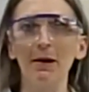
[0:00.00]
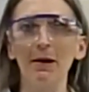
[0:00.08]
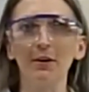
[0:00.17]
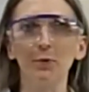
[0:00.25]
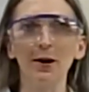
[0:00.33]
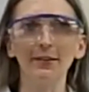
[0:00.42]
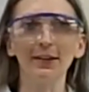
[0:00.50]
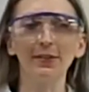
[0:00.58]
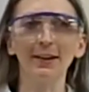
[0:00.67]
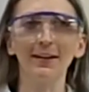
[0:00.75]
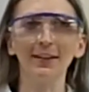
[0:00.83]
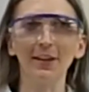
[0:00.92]
because one of
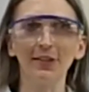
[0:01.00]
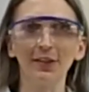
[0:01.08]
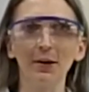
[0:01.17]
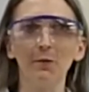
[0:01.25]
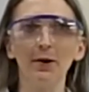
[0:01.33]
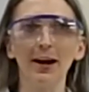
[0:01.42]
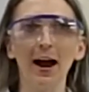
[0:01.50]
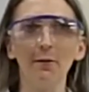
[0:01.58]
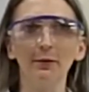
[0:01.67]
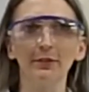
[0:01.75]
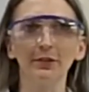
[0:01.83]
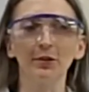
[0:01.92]
the things I think when
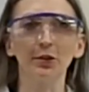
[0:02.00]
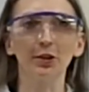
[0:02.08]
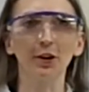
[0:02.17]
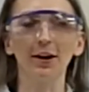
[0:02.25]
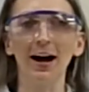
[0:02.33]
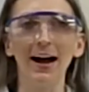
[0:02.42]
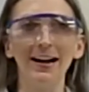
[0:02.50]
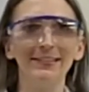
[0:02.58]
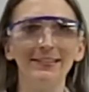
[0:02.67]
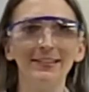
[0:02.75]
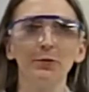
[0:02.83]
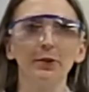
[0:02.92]
I was a little girl, I
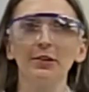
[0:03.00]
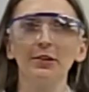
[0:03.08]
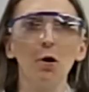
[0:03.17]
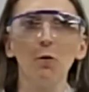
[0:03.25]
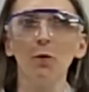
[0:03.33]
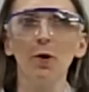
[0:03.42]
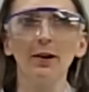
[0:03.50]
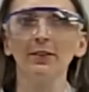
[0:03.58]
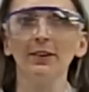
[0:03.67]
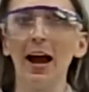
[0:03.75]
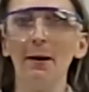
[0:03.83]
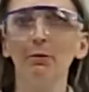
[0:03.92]
didn't really know
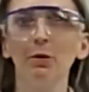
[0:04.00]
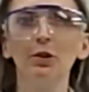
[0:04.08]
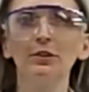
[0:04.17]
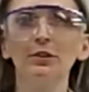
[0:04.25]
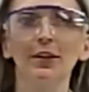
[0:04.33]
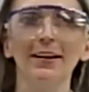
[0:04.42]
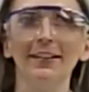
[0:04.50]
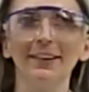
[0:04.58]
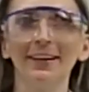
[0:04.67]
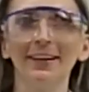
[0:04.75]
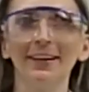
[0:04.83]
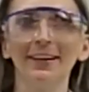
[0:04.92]
what a lab looked
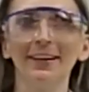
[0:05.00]
like.